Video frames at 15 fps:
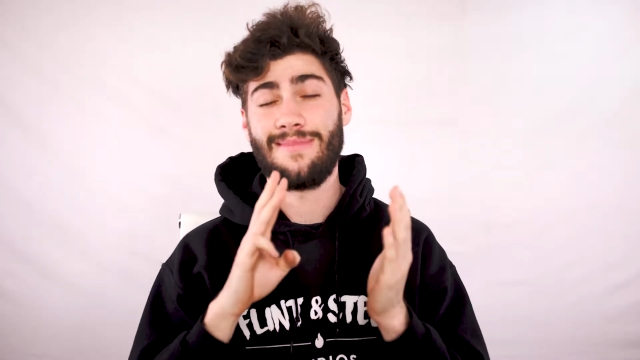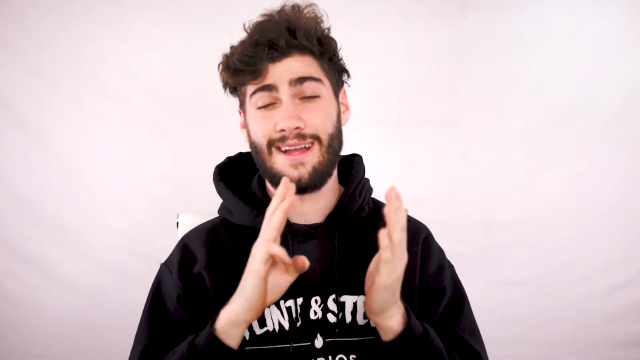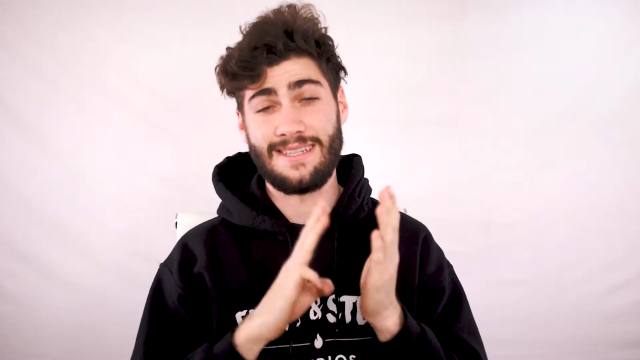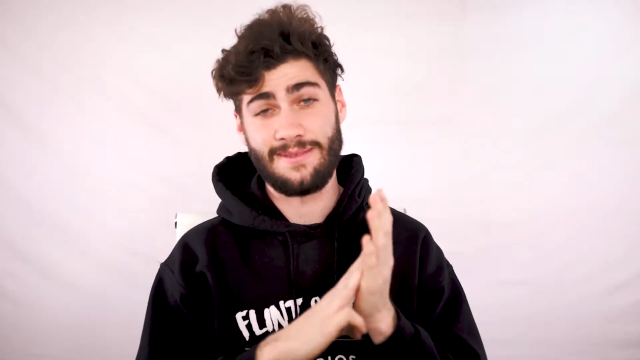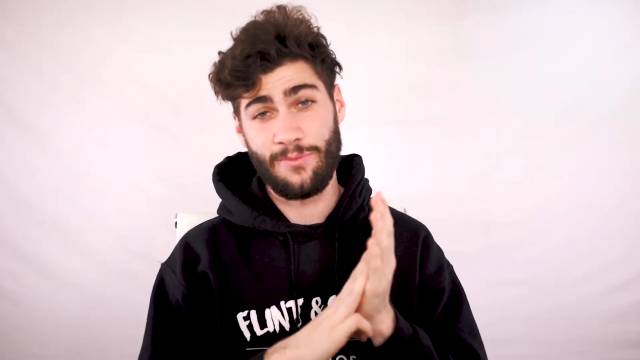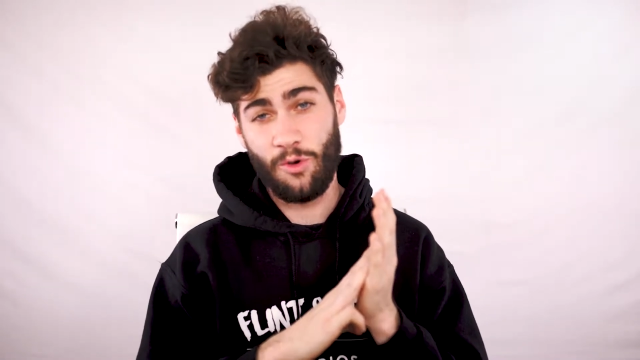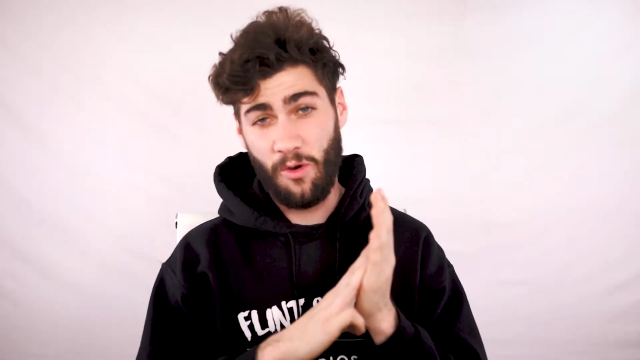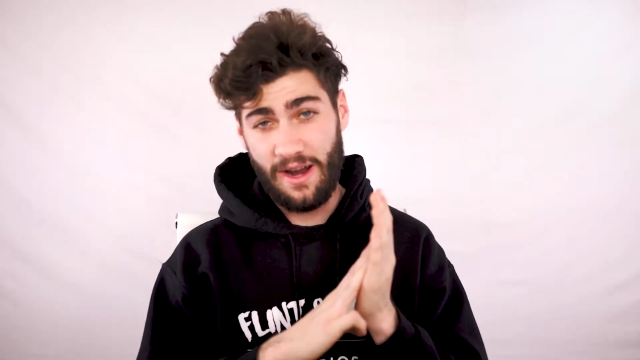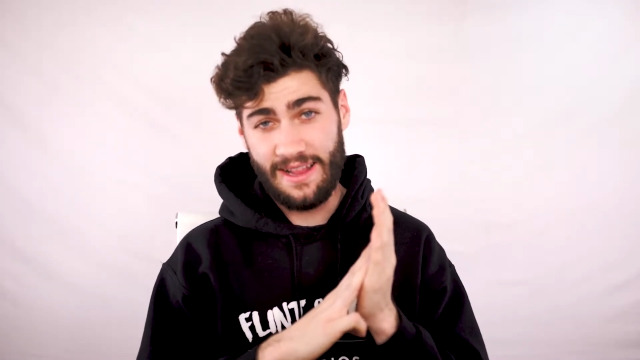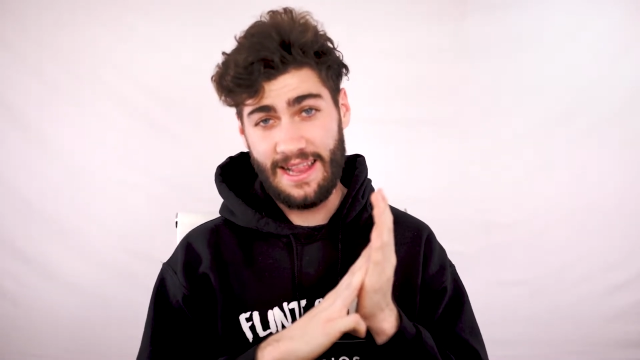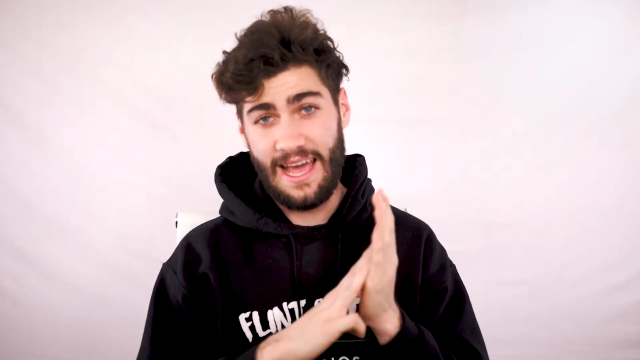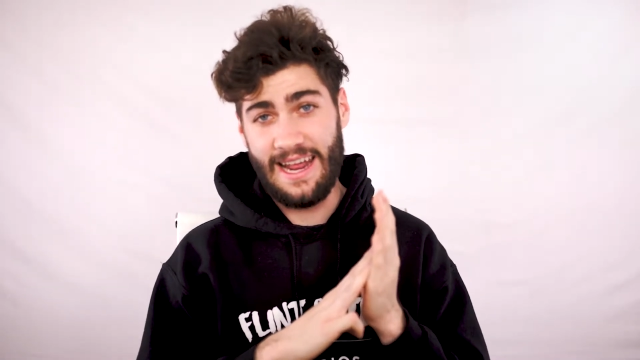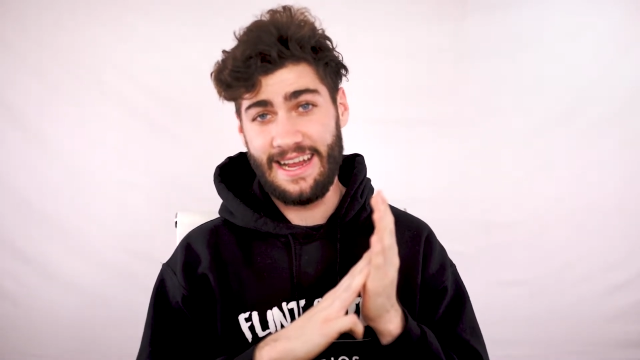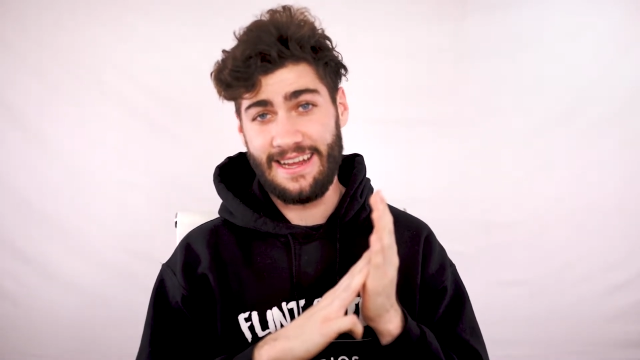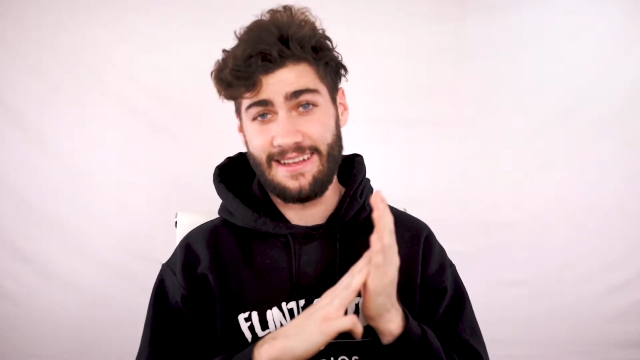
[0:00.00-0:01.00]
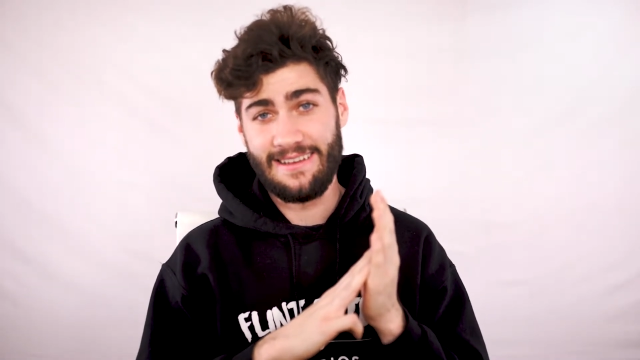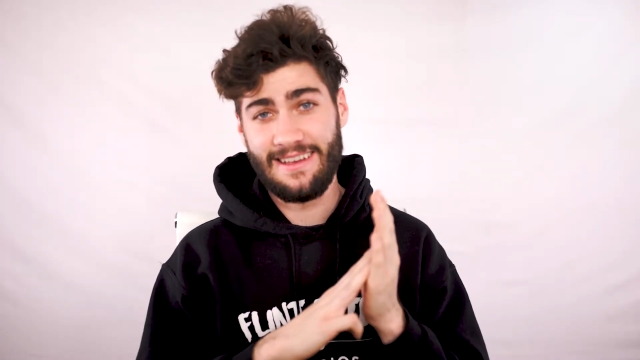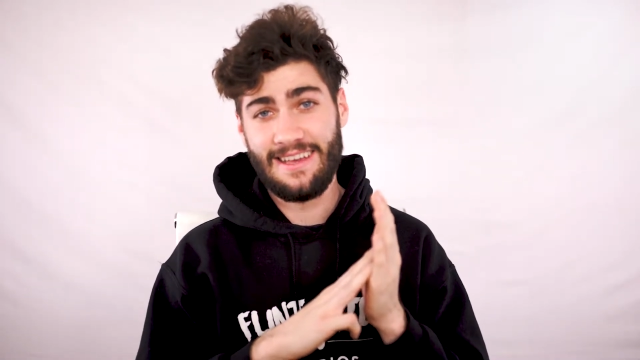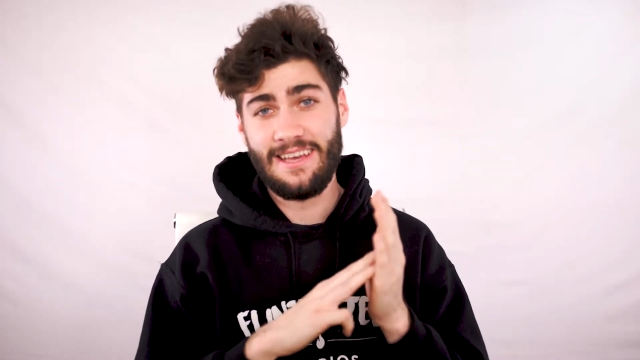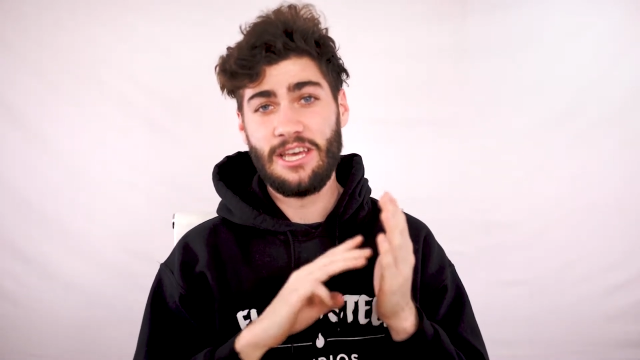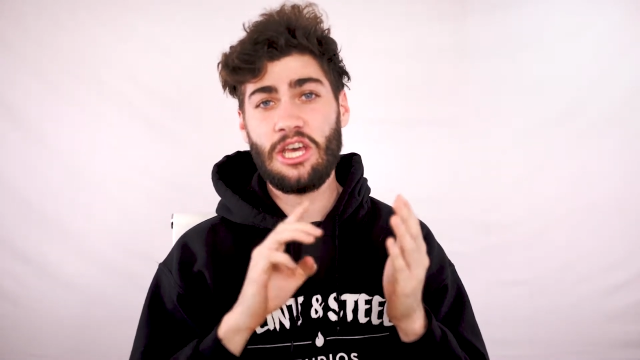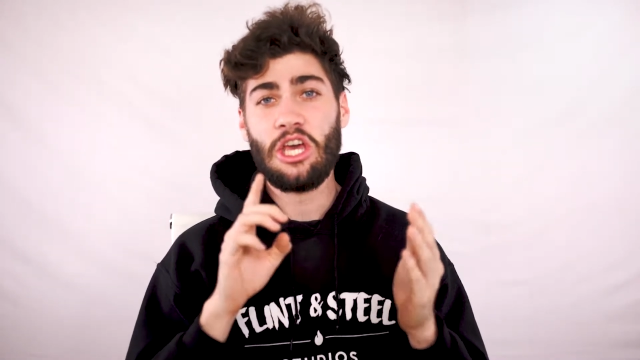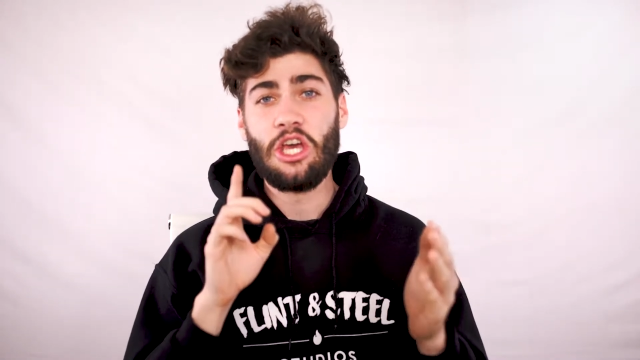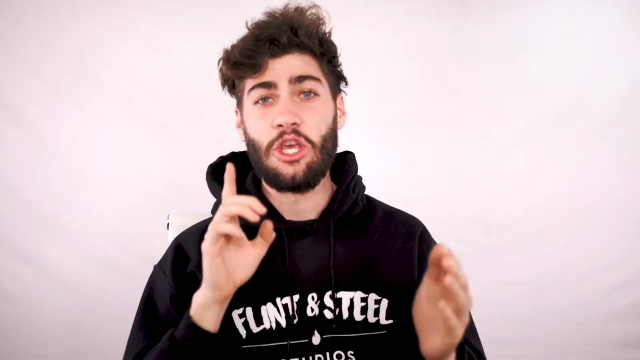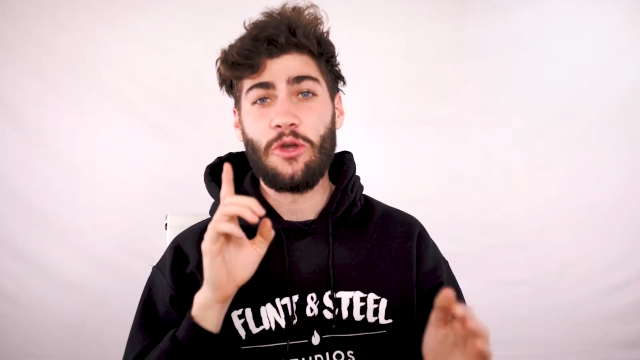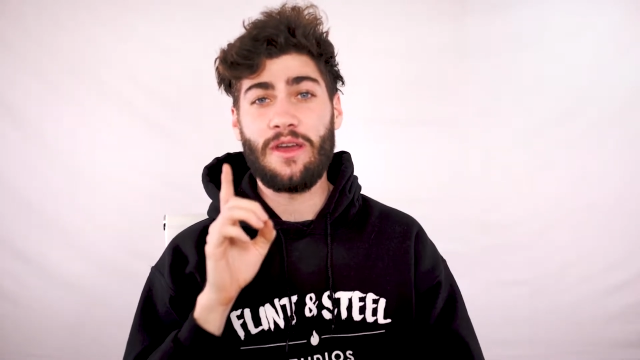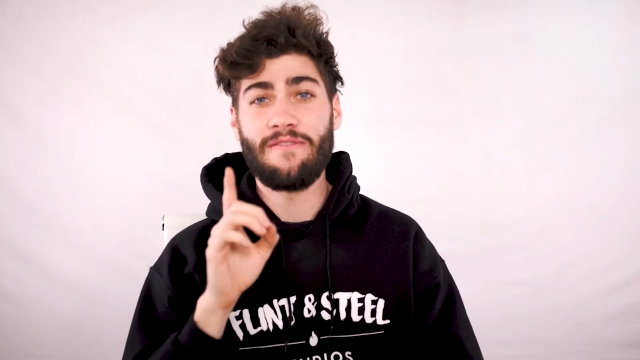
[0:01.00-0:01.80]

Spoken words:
and some great lighting. You